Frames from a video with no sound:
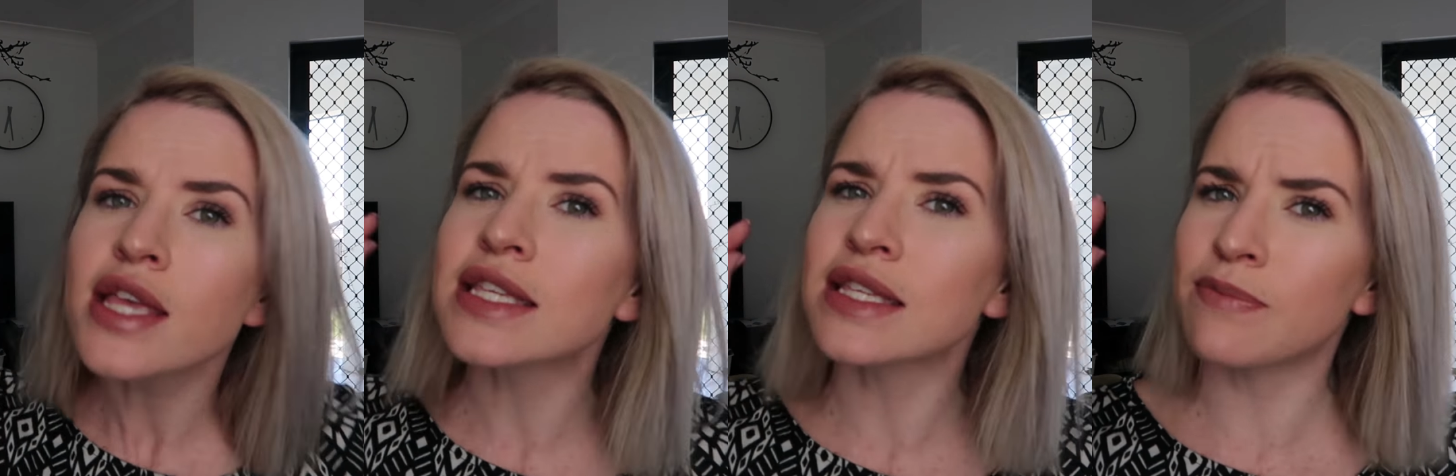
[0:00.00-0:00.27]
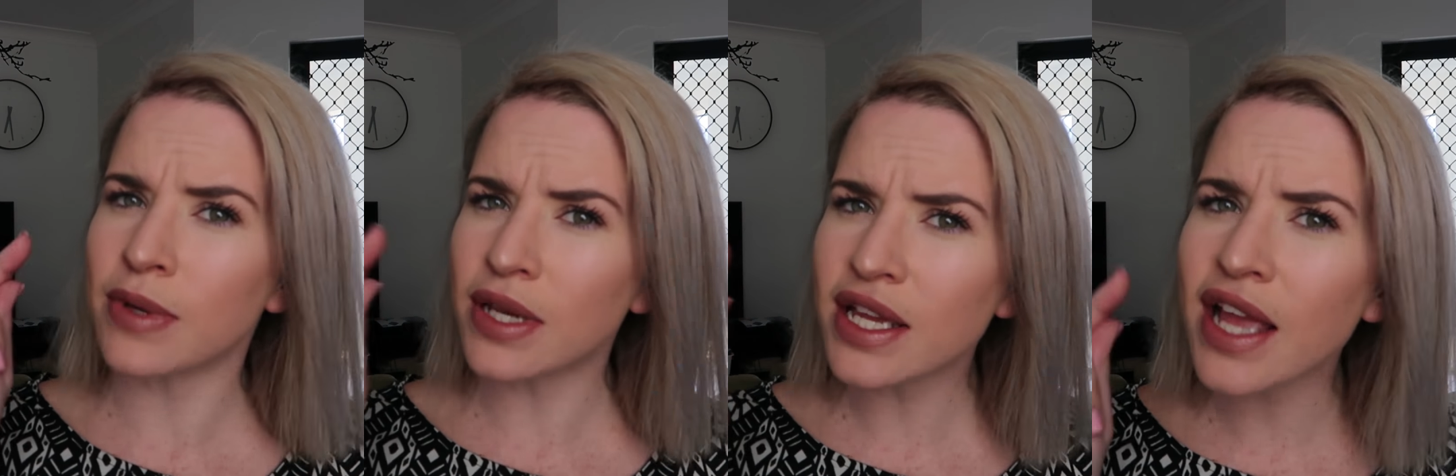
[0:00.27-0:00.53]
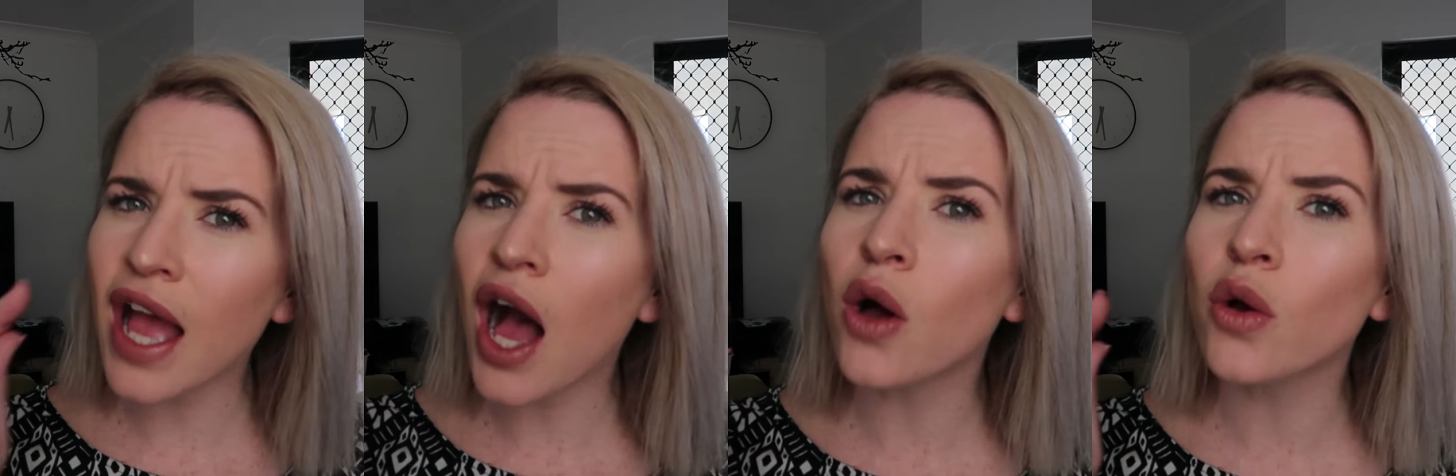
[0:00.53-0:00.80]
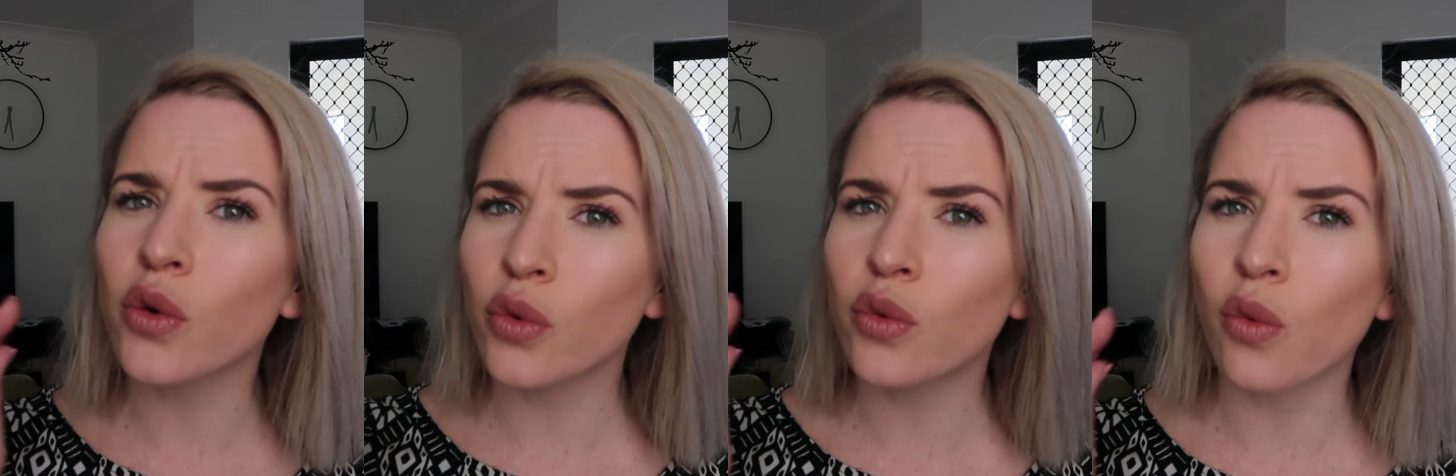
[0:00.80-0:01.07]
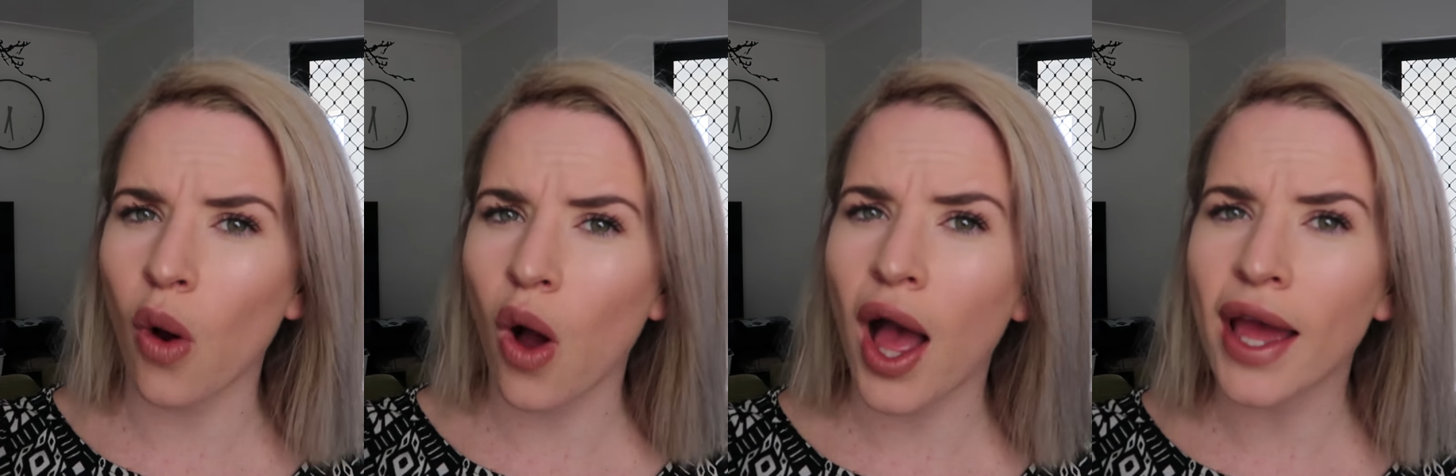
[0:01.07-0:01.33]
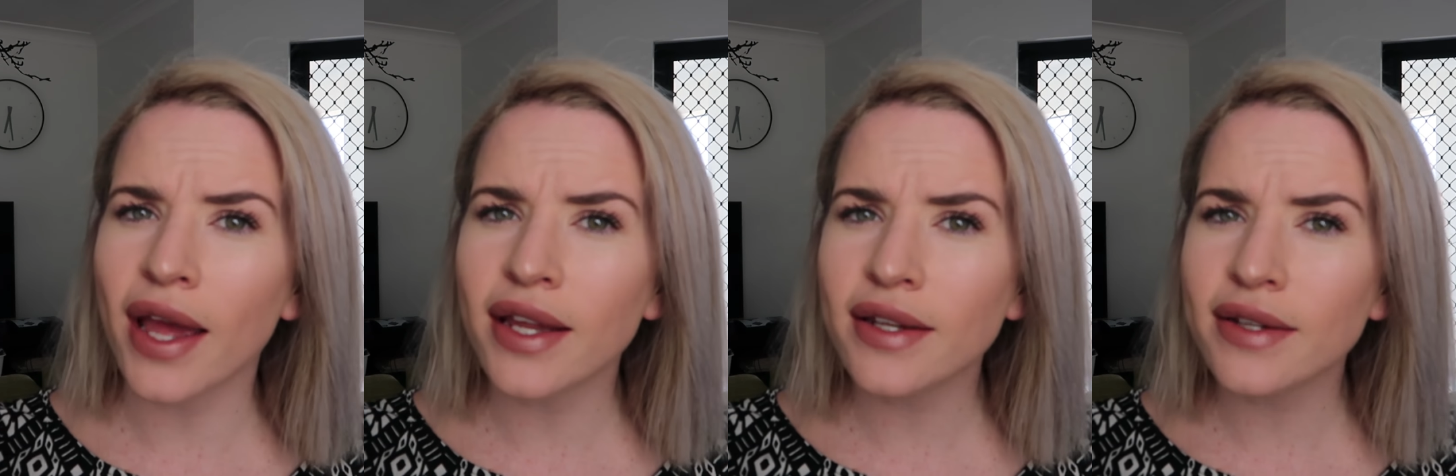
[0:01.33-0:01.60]
Spitting out good
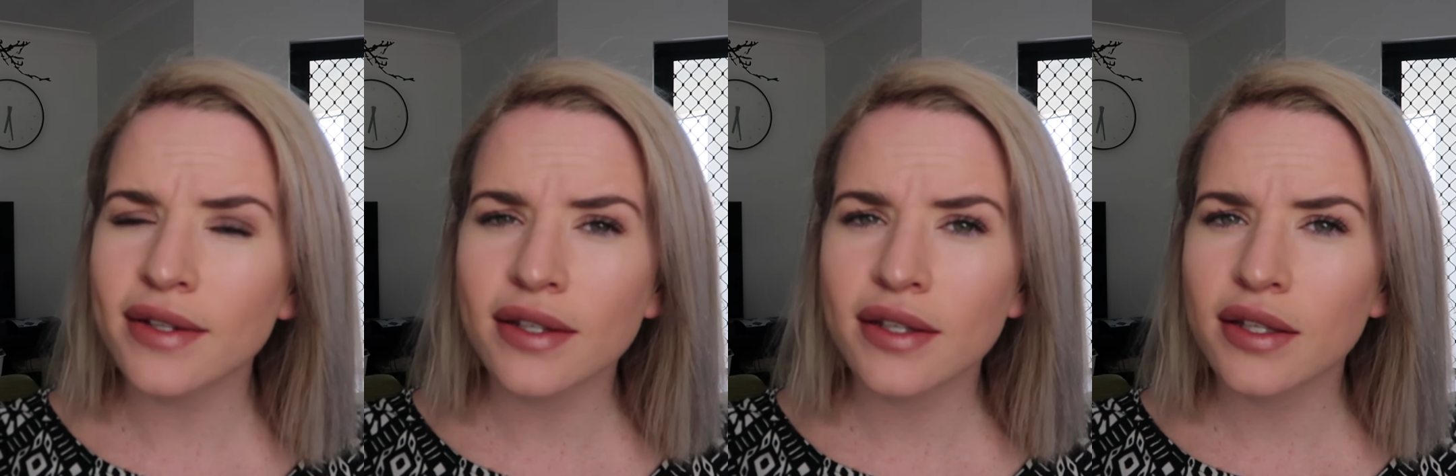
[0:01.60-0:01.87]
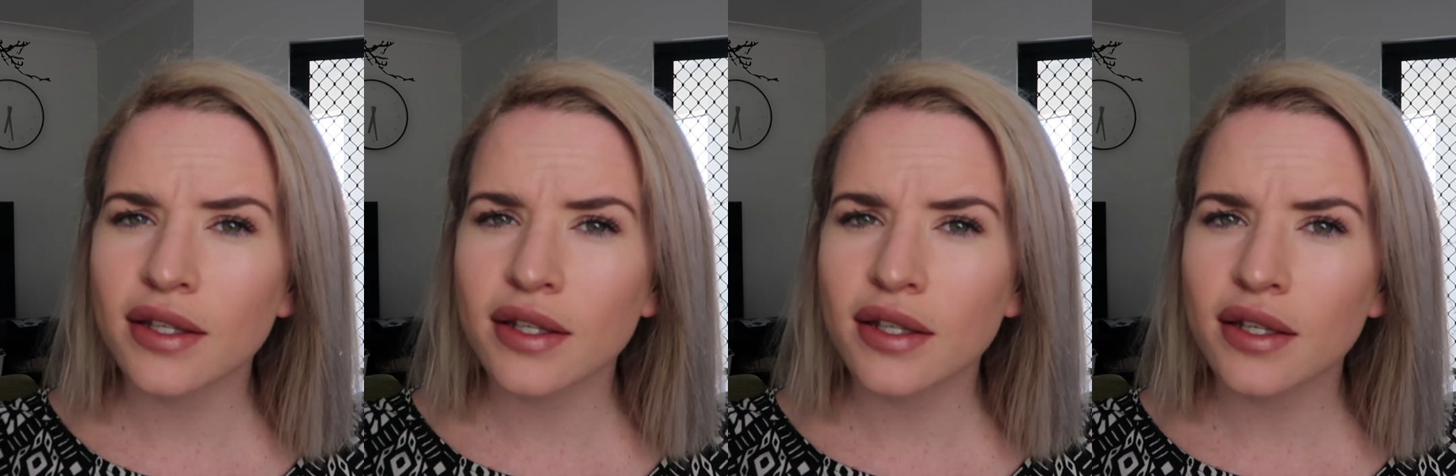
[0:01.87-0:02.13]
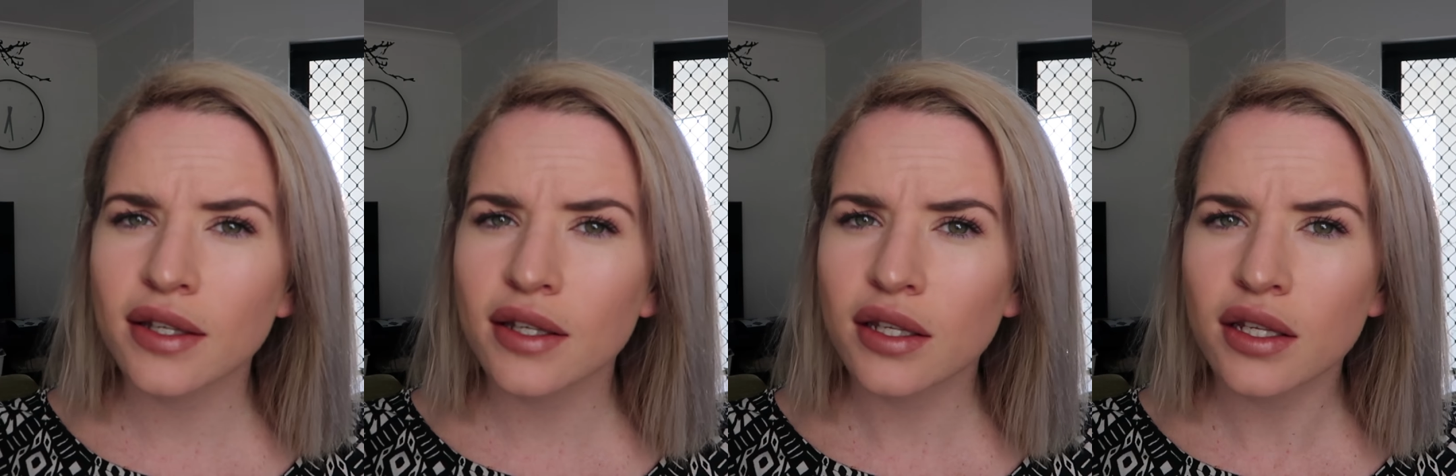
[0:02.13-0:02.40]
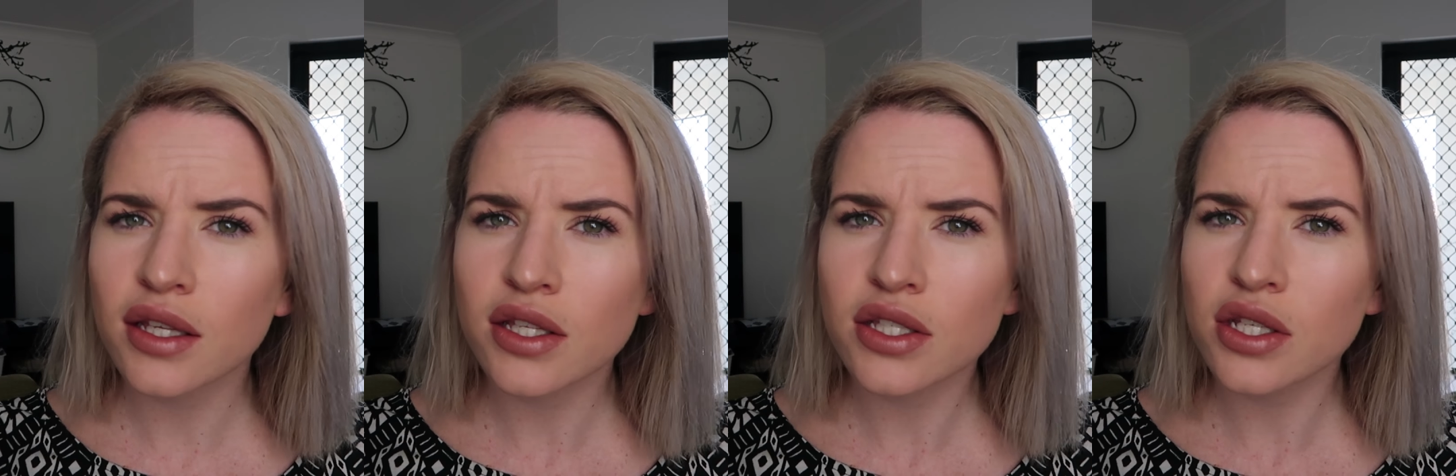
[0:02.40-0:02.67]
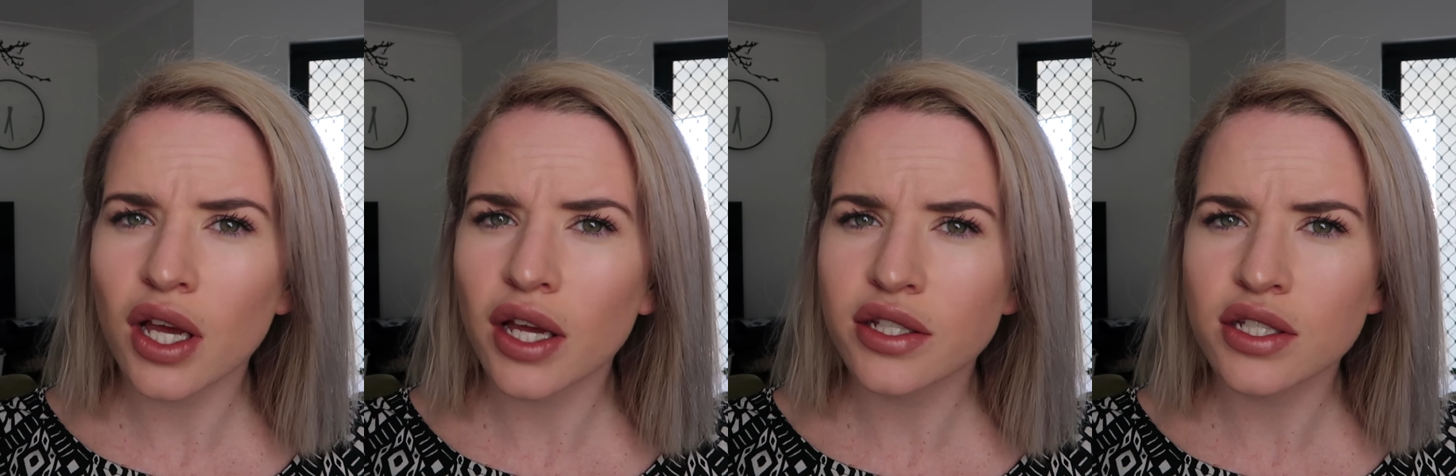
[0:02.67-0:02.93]
wine is